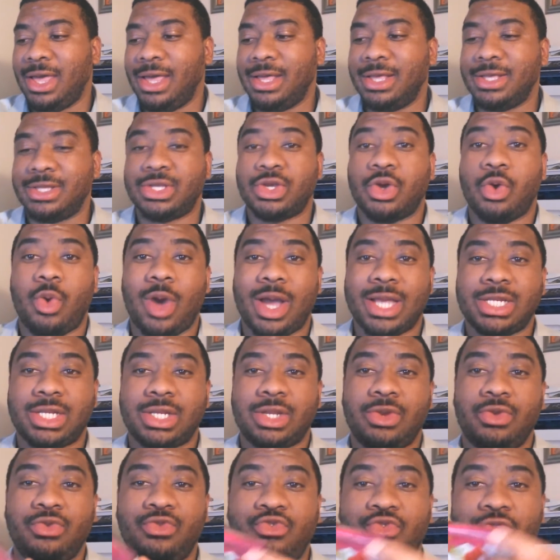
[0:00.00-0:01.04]
is
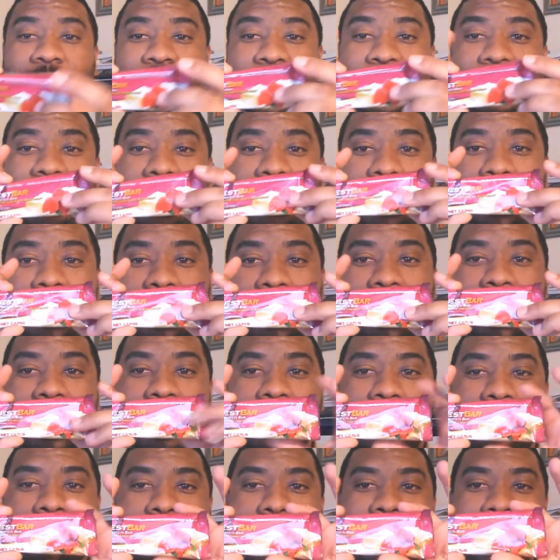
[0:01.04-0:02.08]
Quest Nutrition
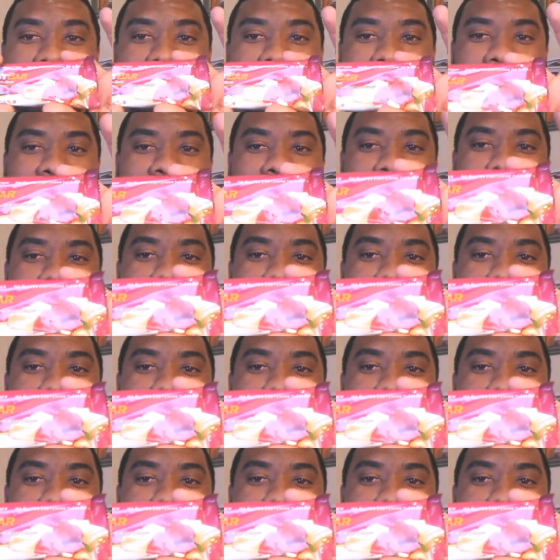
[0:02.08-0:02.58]
maker